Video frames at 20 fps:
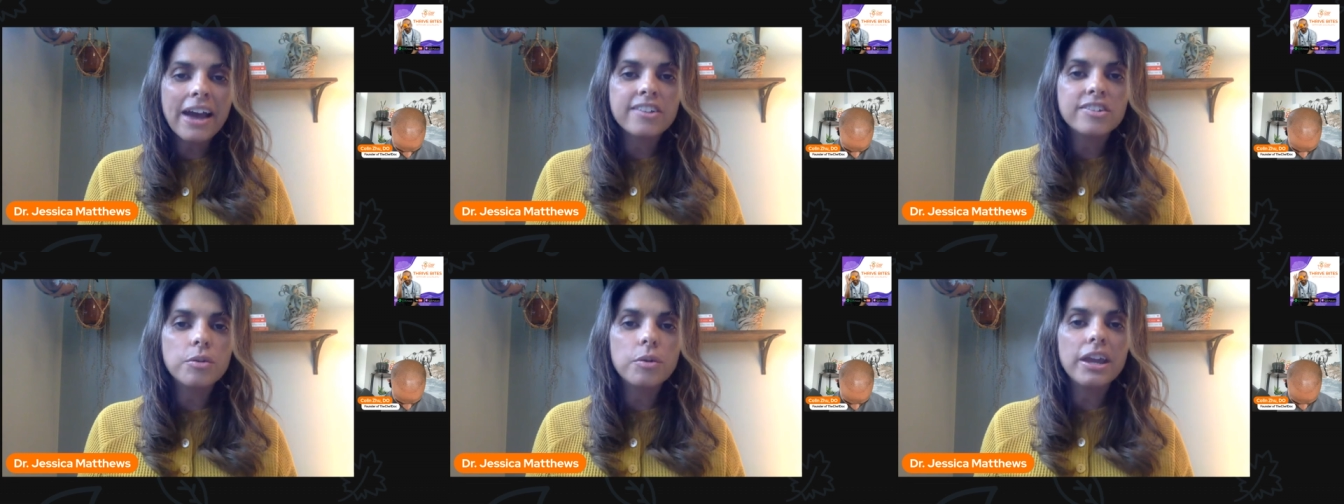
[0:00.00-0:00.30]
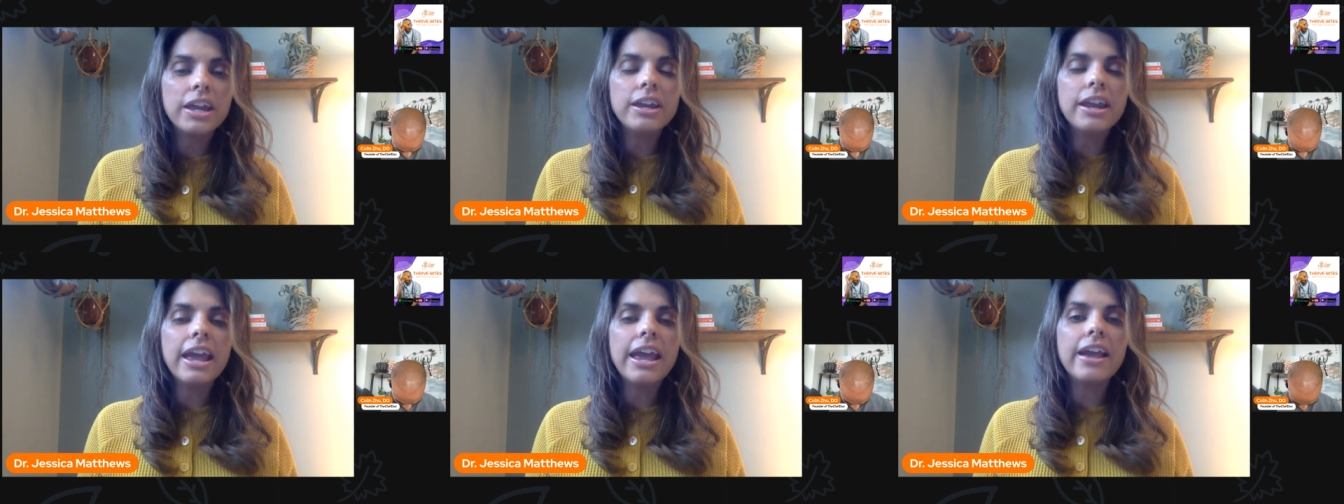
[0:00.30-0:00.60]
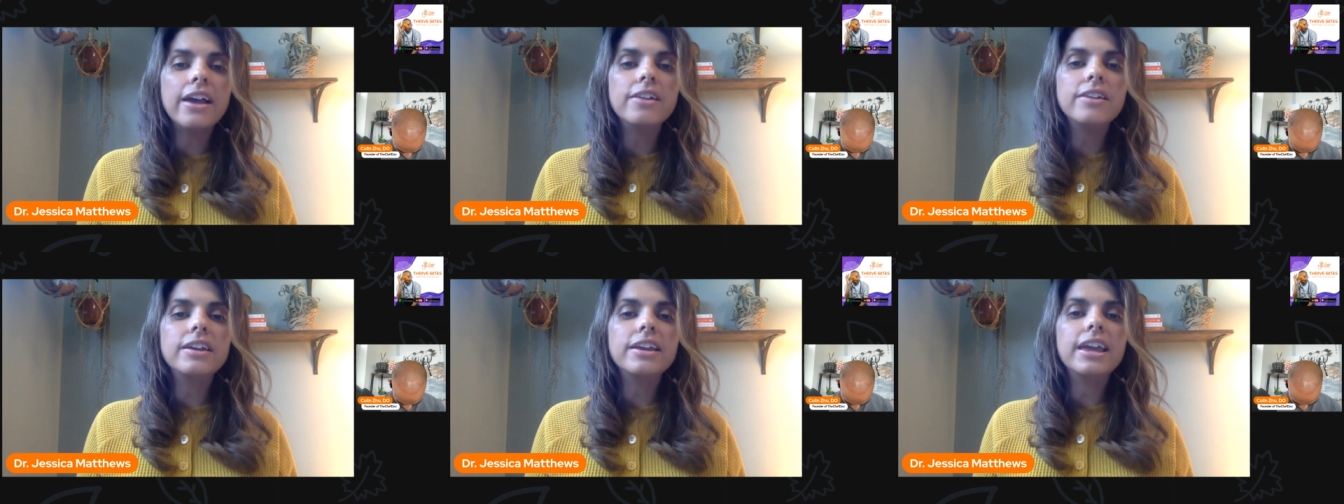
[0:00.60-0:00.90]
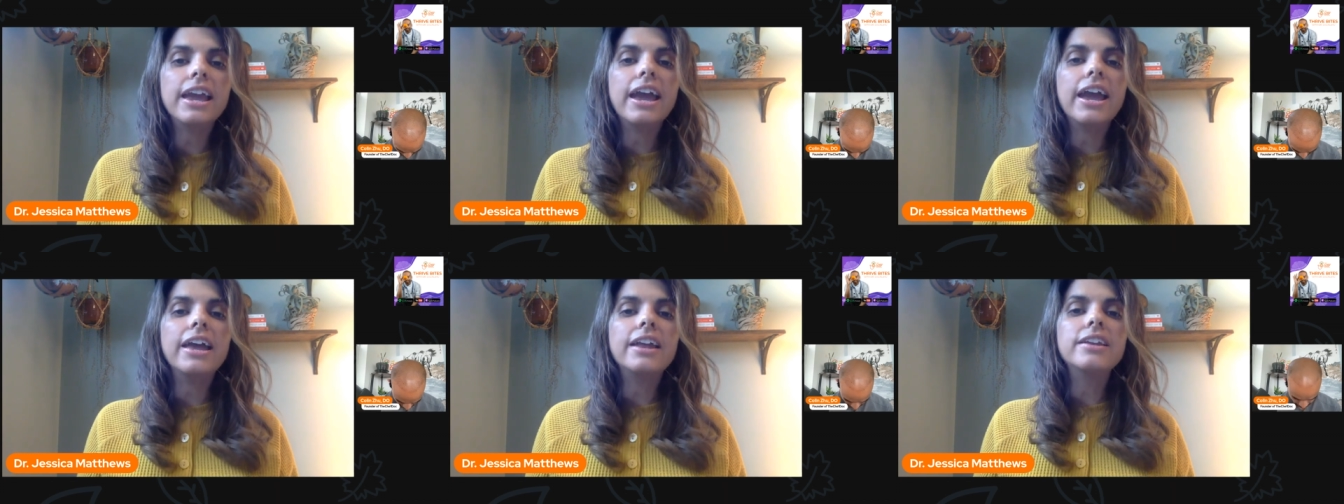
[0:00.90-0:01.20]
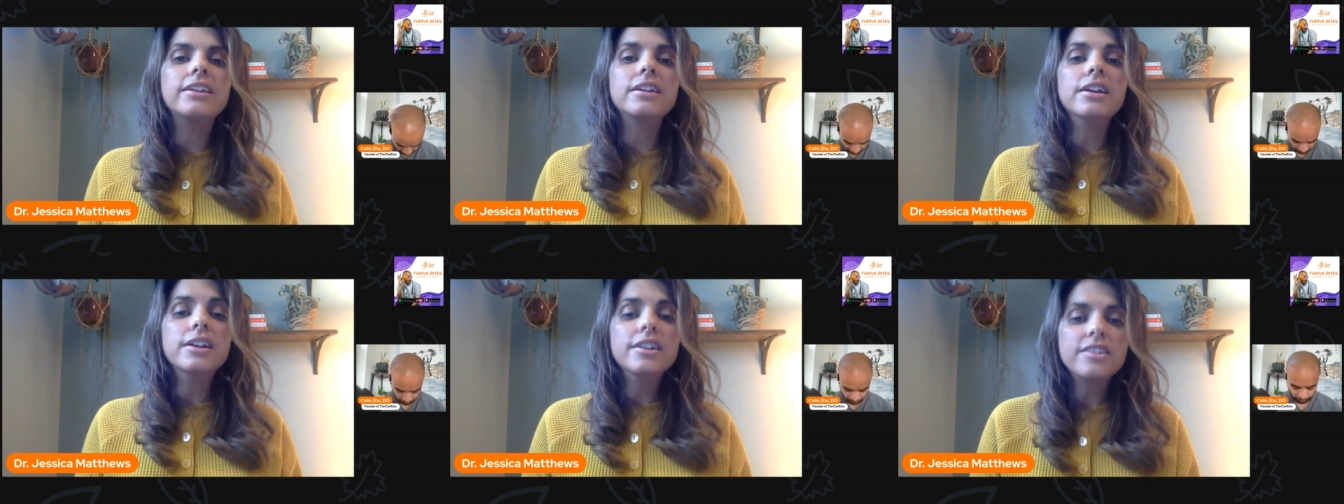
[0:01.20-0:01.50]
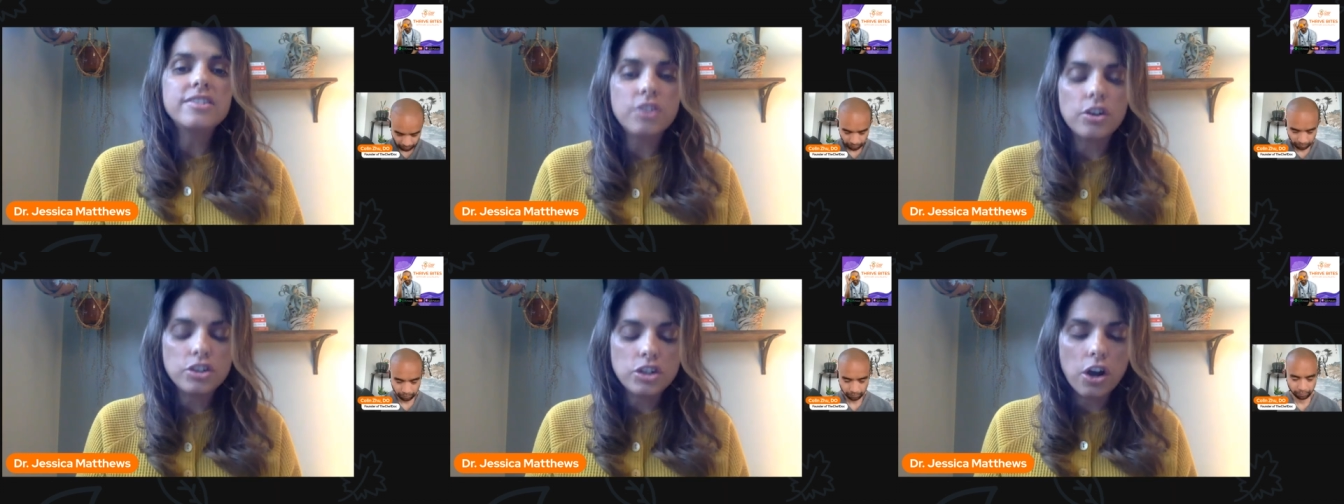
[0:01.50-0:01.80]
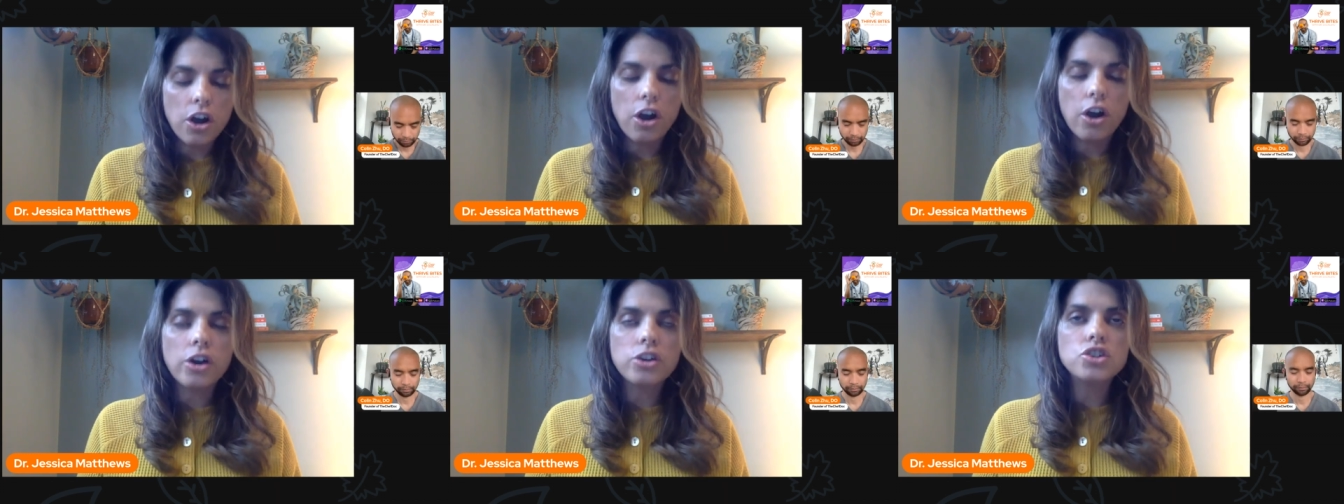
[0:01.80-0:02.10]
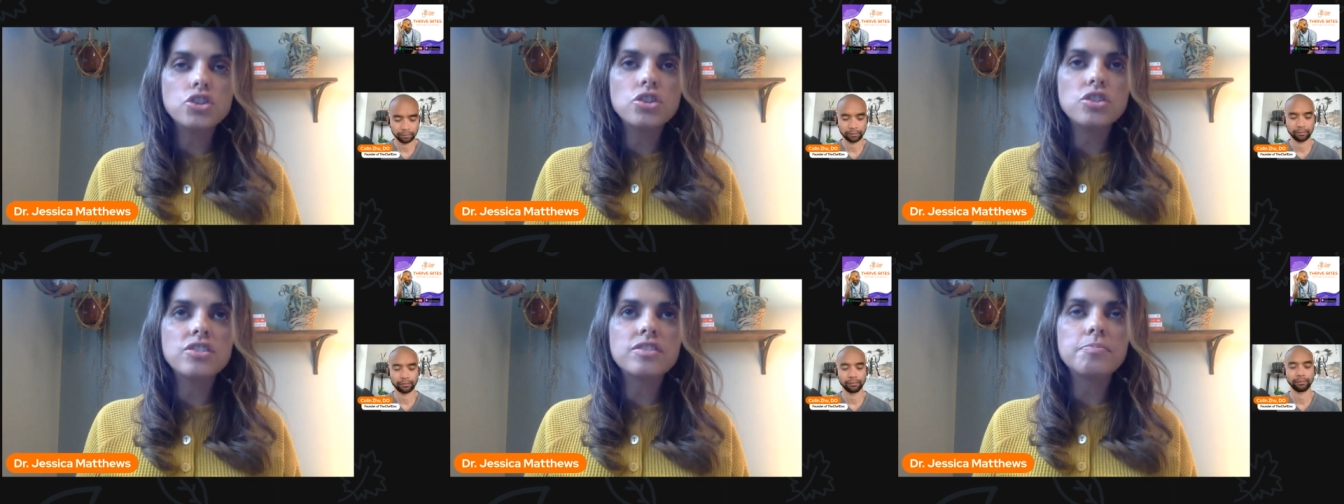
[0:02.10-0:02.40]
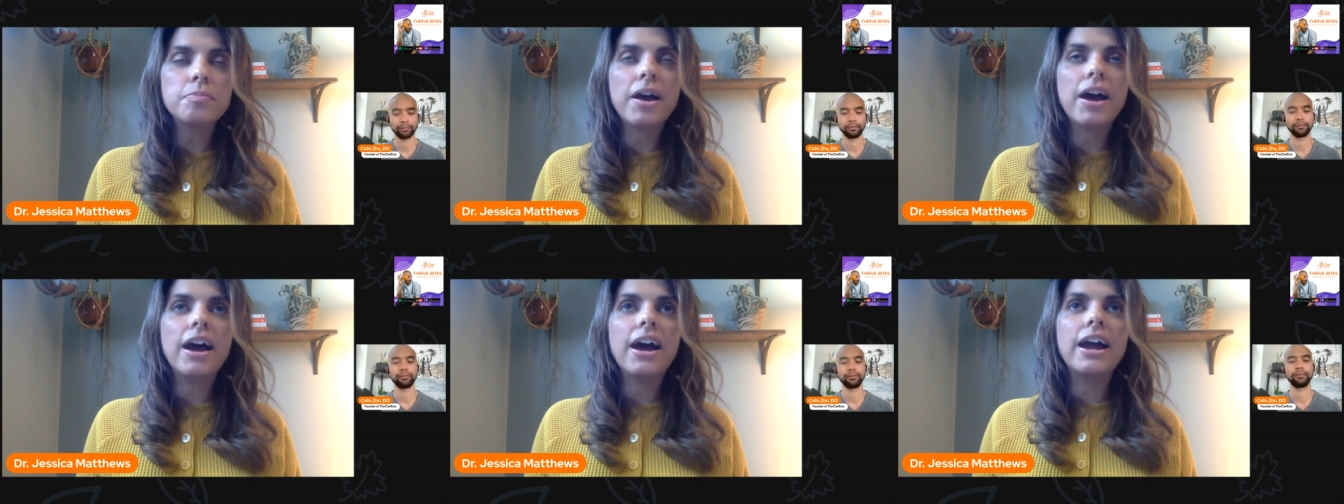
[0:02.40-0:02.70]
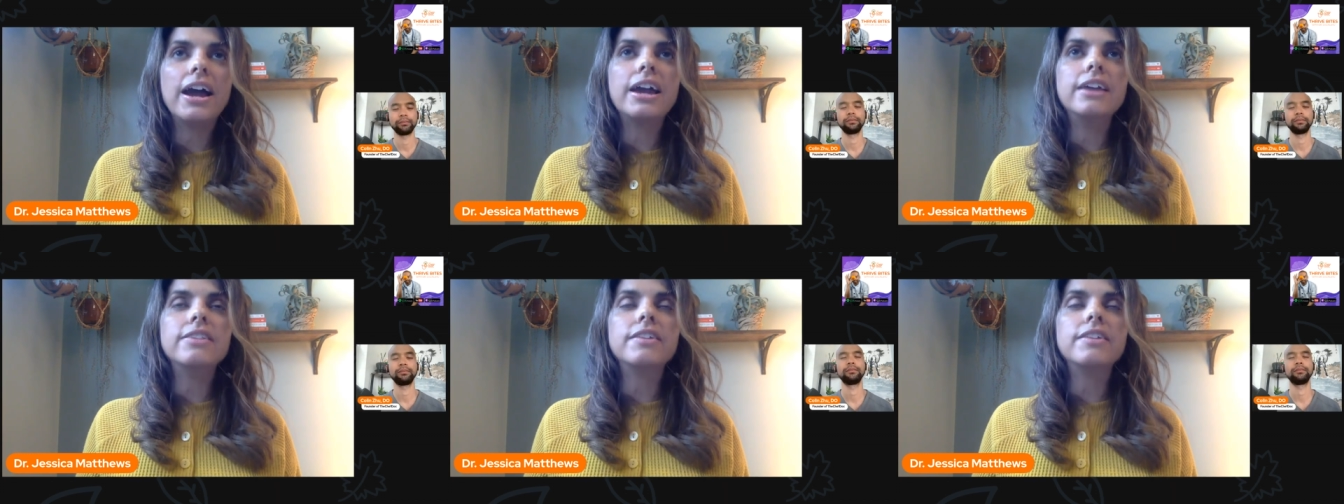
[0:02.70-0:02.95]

So inhale again, start to arch the spine,